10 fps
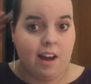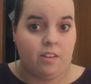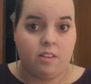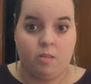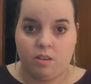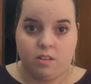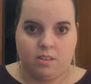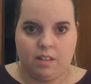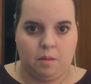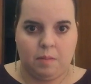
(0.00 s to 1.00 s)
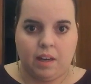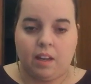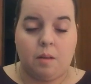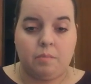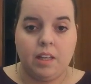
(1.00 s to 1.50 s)
now that you can just like pick
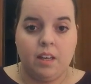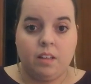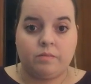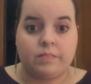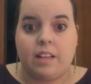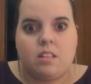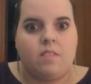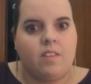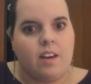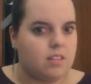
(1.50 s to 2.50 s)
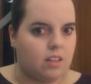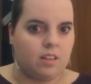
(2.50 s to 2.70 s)
it up at CVS.